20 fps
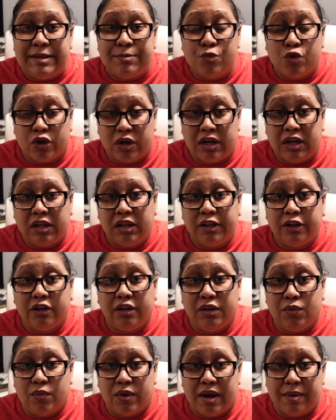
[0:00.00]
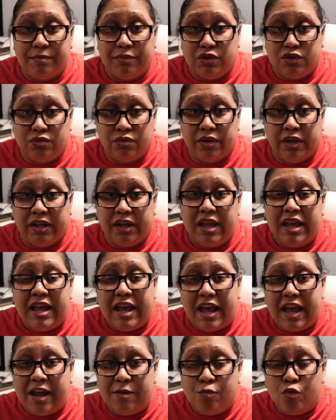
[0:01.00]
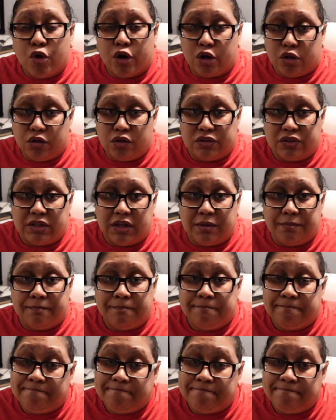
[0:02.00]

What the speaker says: more clearly what I'm doing and more close up.